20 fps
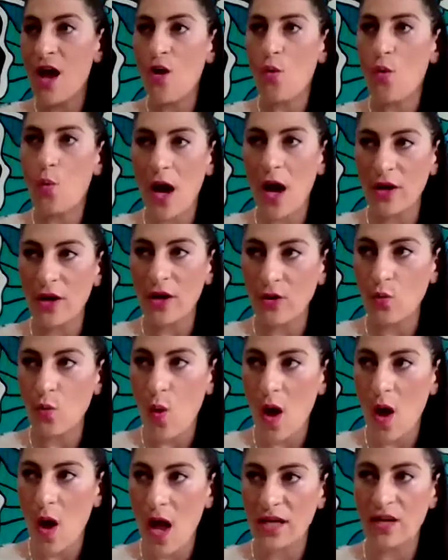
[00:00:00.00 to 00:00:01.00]

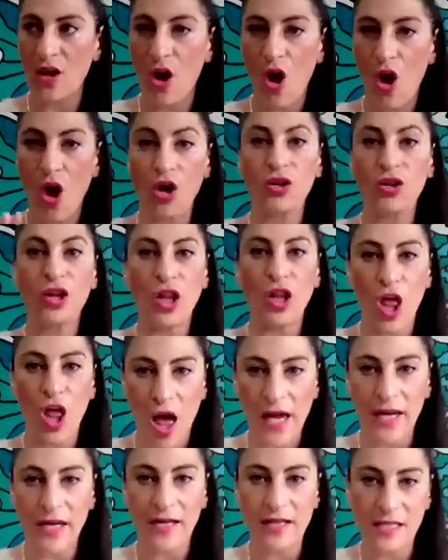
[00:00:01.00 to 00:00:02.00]
one-on-one
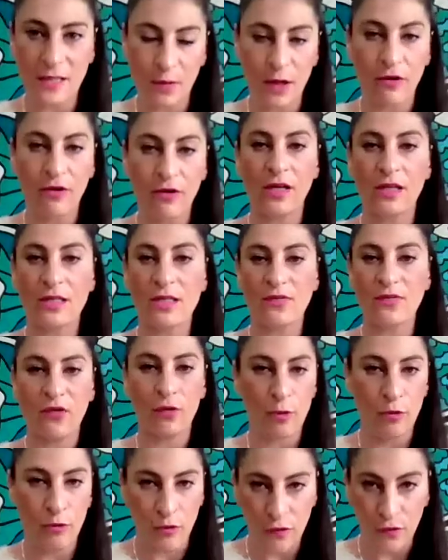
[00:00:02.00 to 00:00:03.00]
online experience
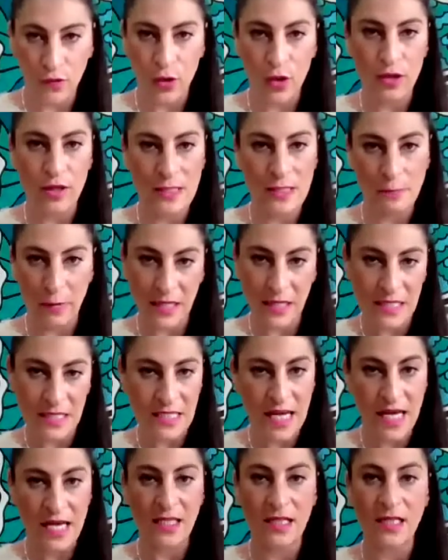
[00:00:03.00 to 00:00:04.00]
from a review that's been
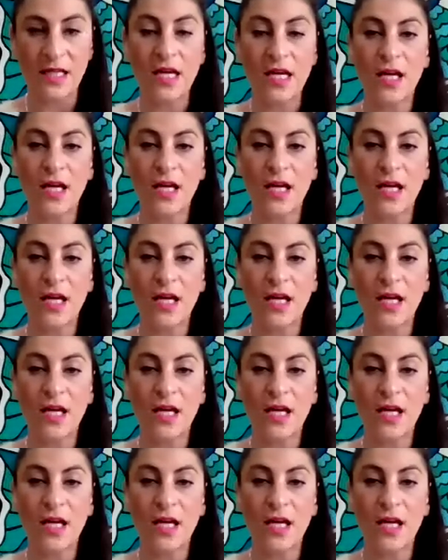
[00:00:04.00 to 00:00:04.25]
done?